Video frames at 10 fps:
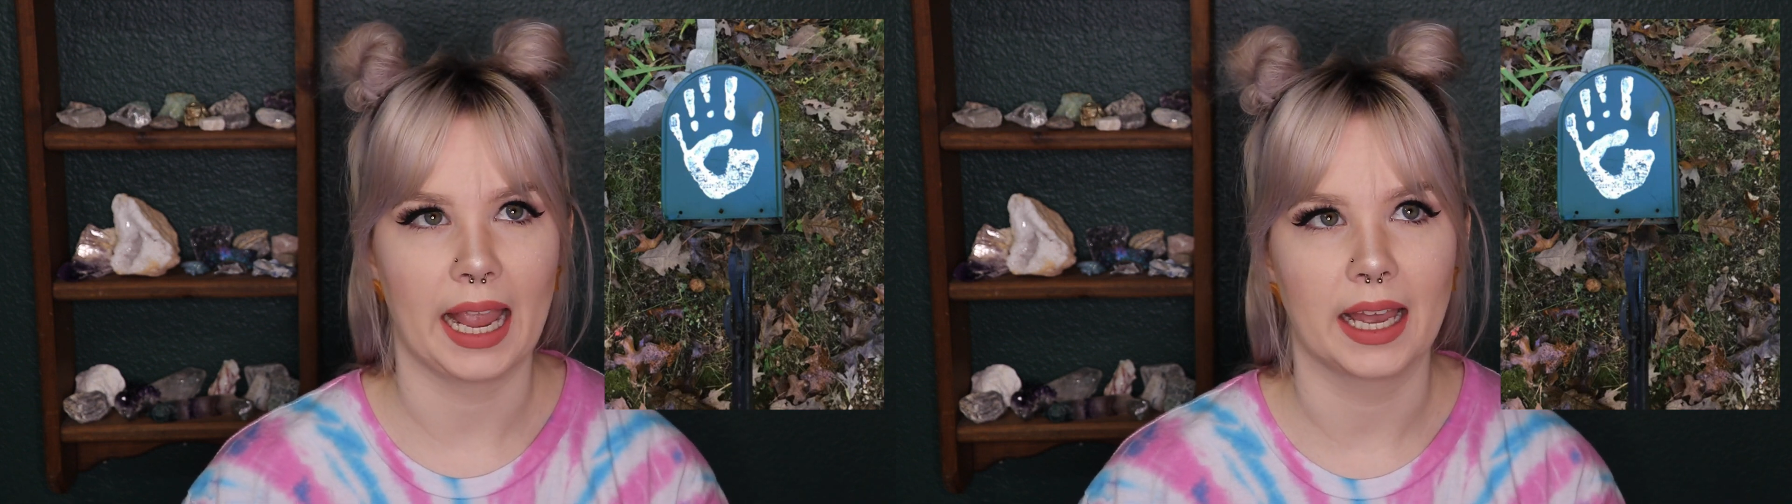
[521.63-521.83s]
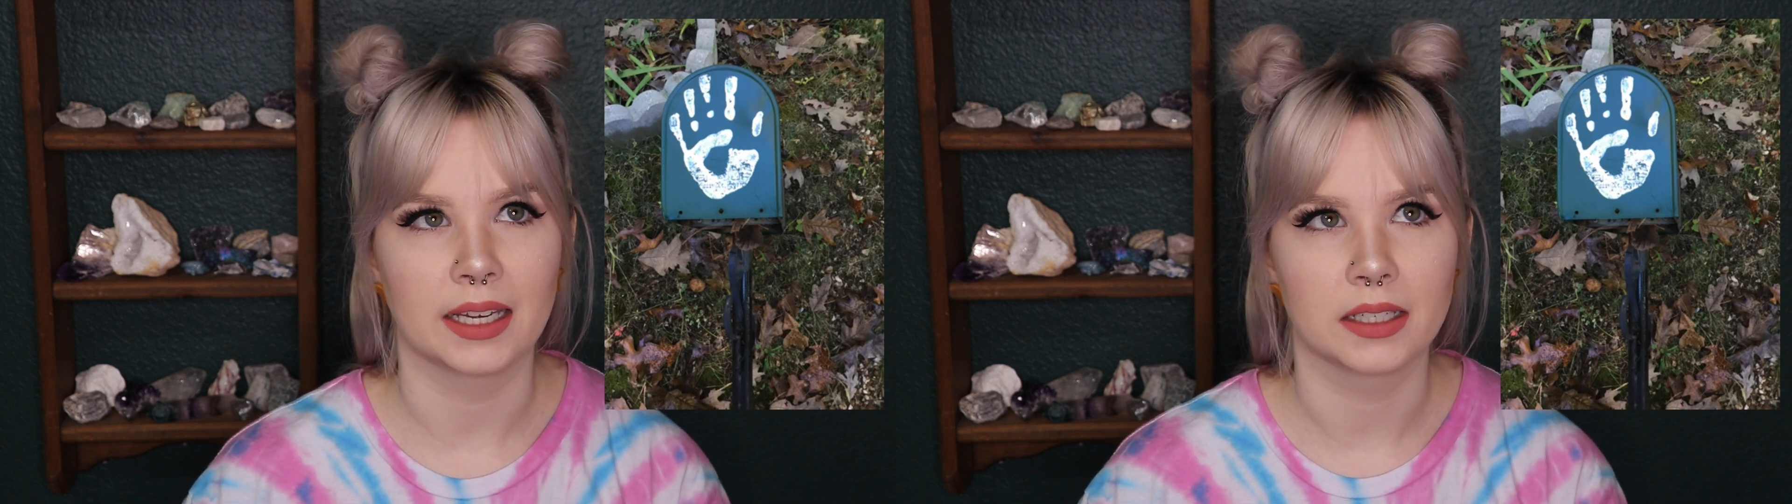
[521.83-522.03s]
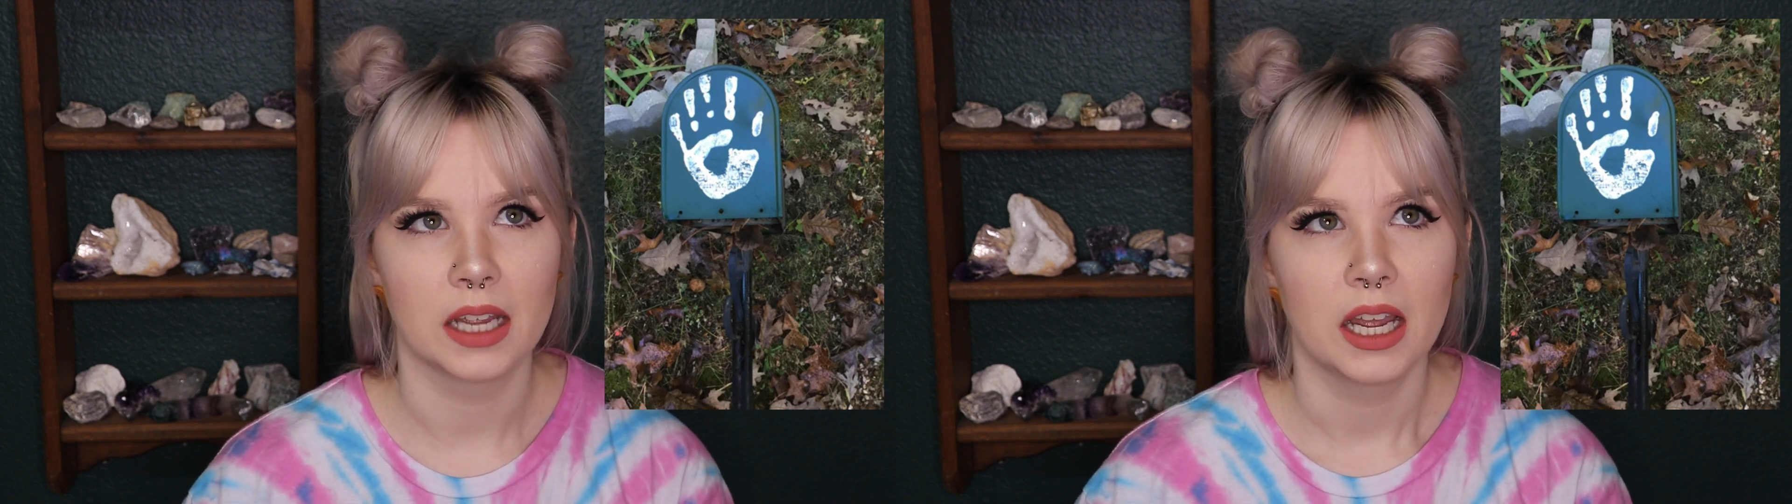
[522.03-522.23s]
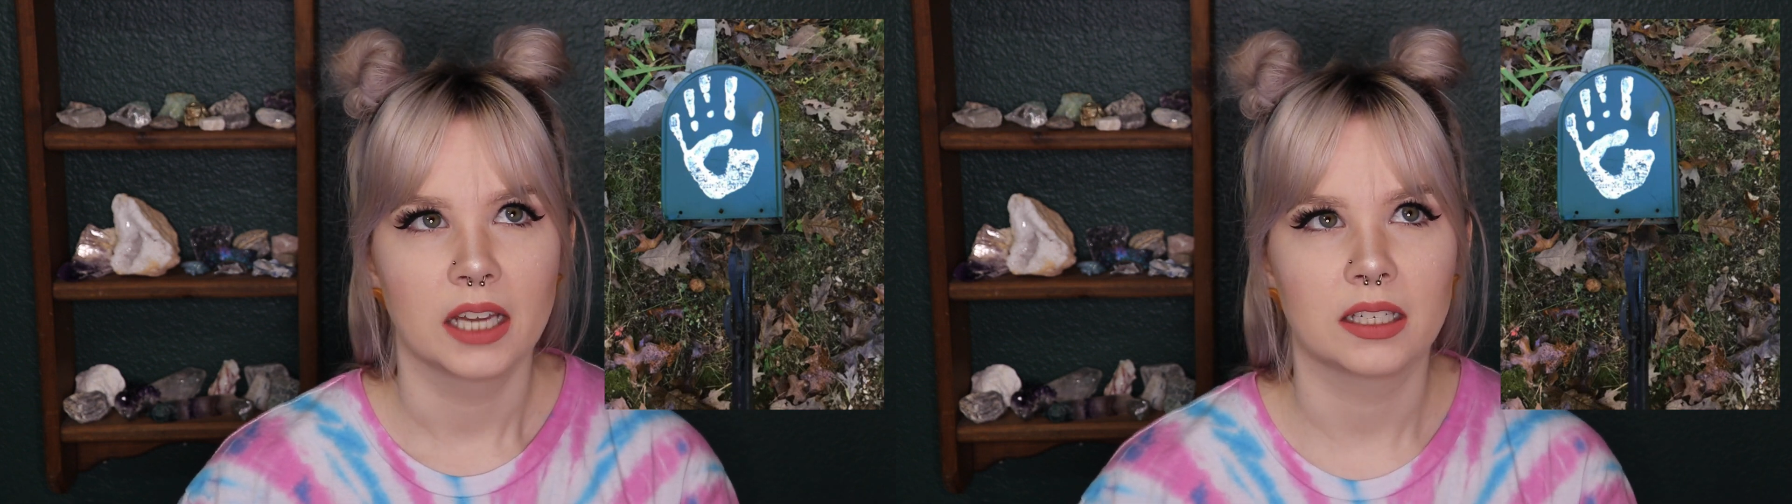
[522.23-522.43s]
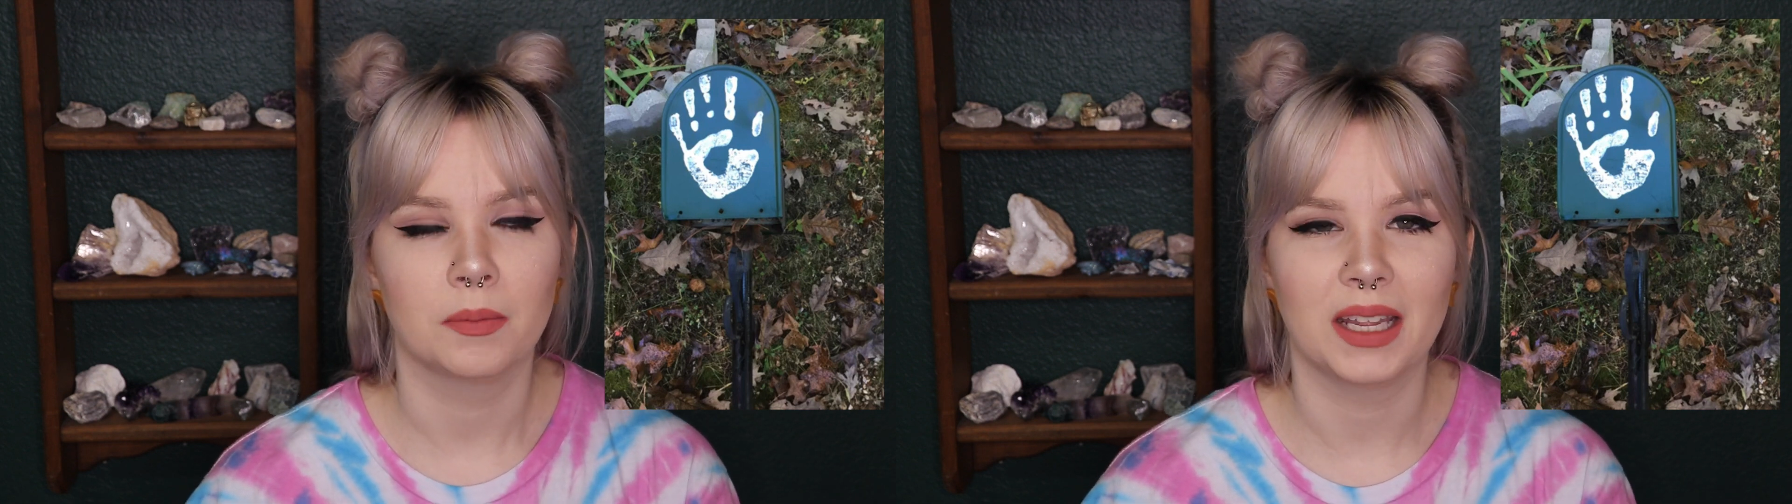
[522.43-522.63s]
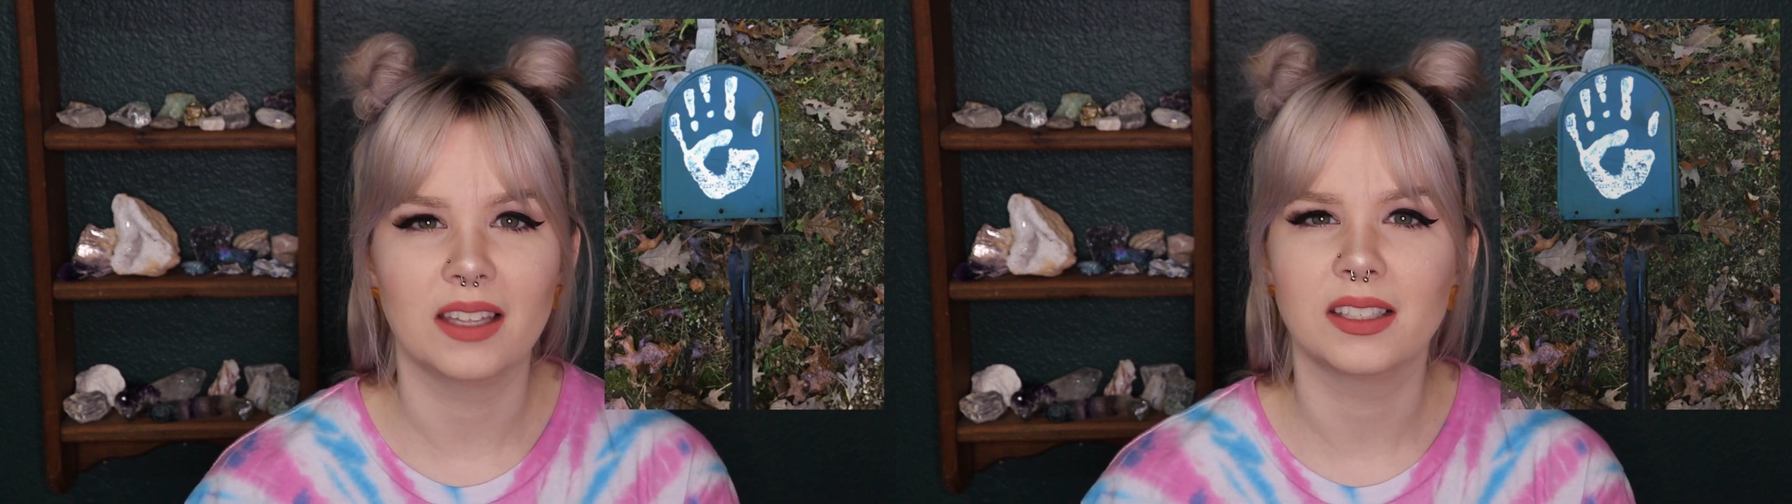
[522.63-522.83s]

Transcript: And to me,